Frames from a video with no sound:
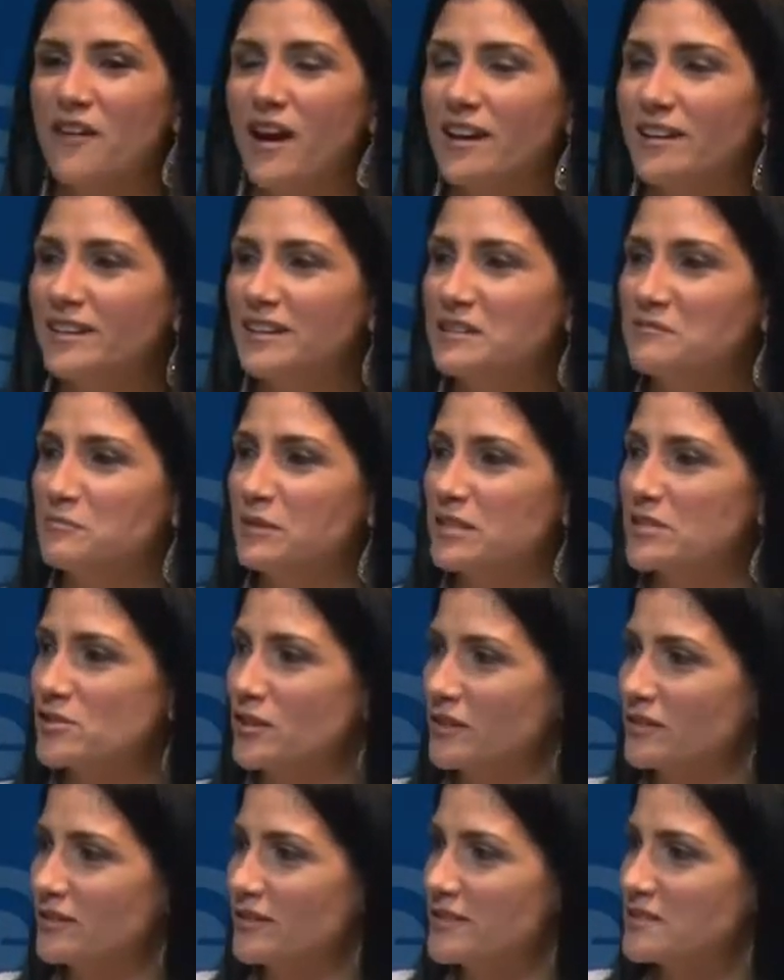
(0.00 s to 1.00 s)
editing Big
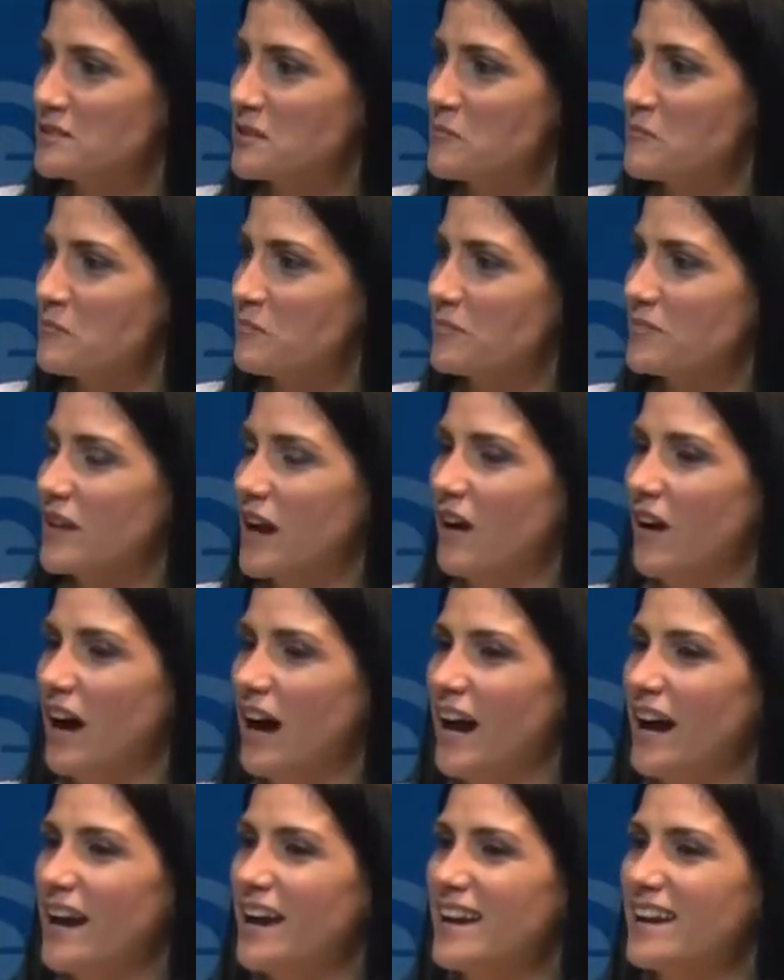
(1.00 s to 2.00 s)
Journalism?" Now,
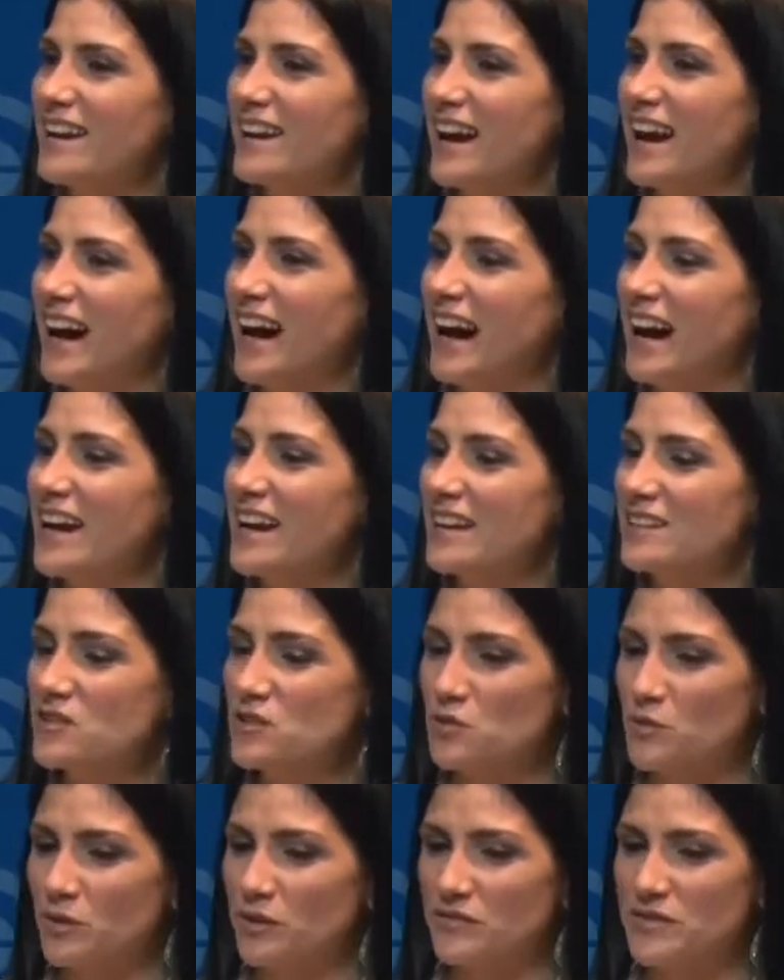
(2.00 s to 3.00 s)
I had
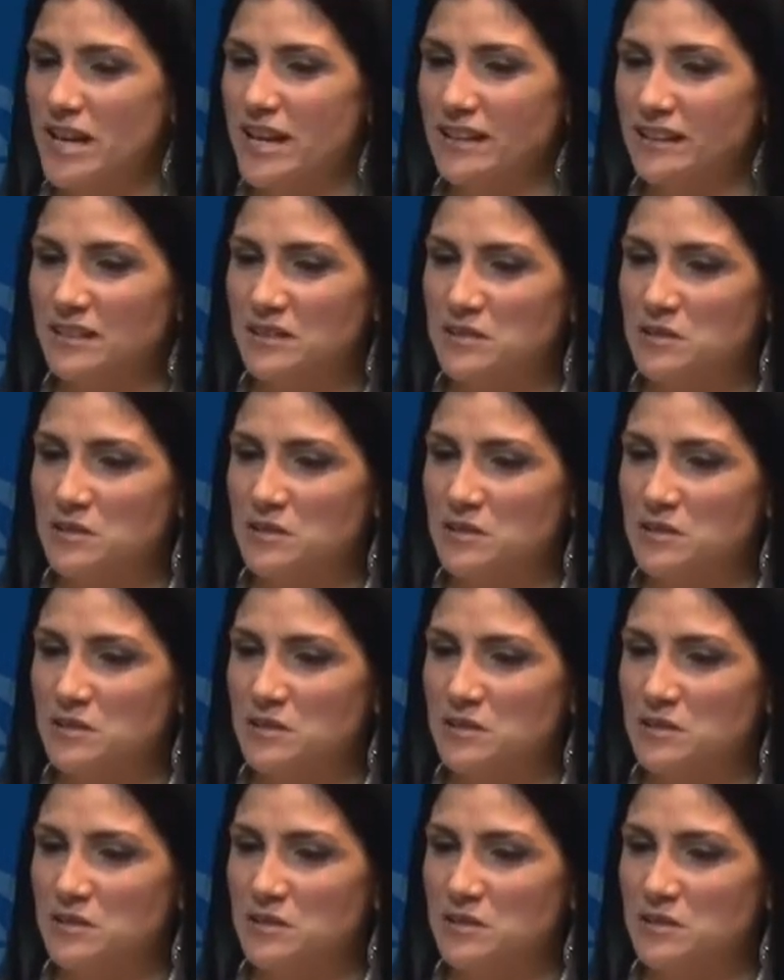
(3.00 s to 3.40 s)
sort of taken a